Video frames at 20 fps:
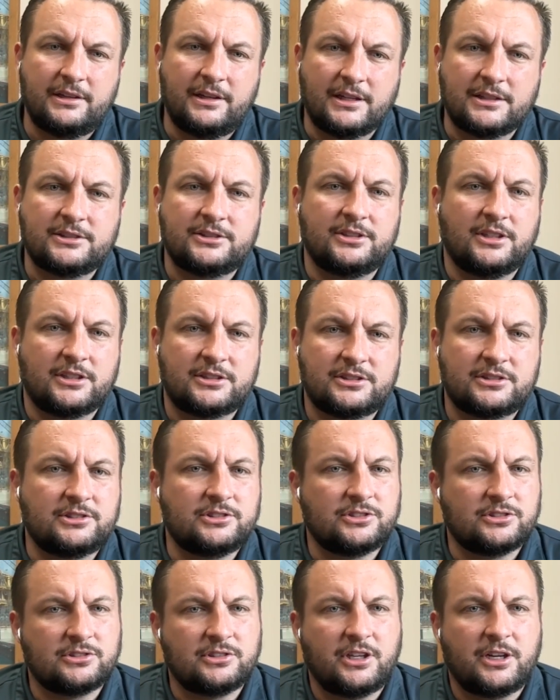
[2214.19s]
that sucks because
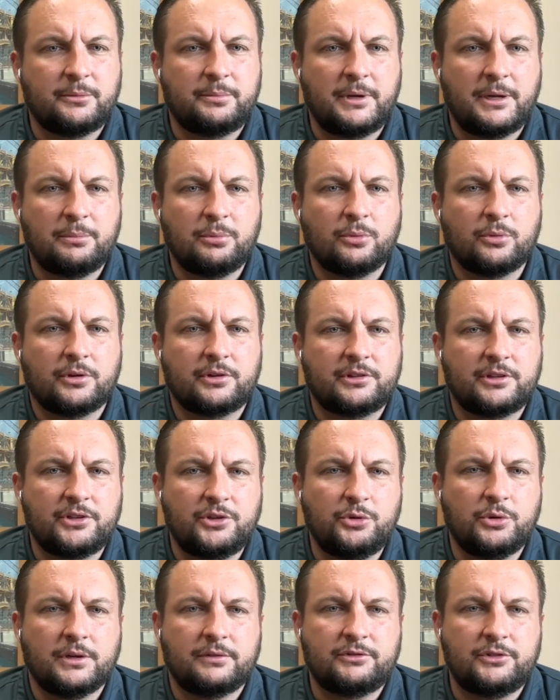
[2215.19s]
there's a lot of paperwork that
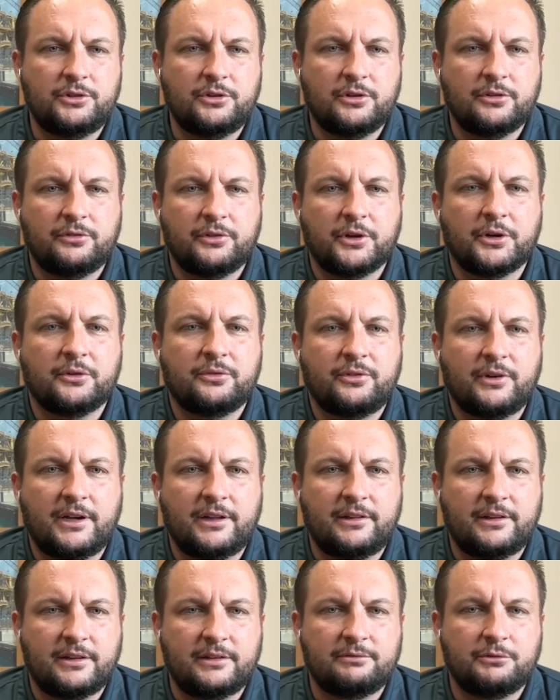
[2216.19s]
you have to do to verify
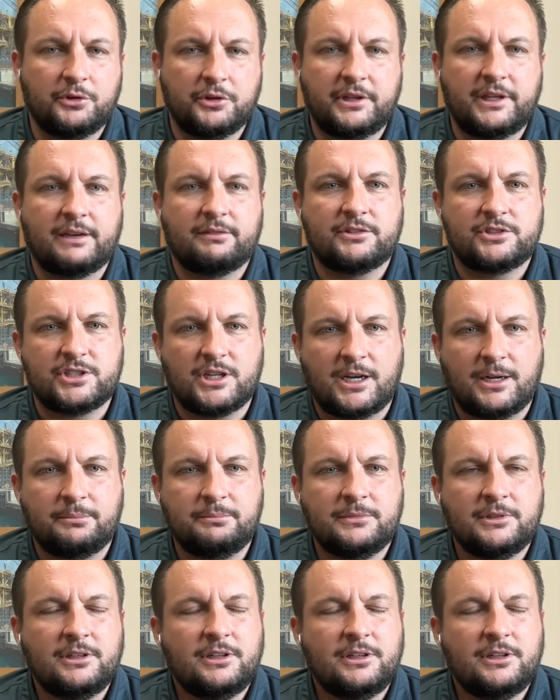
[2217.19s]
they really have a job.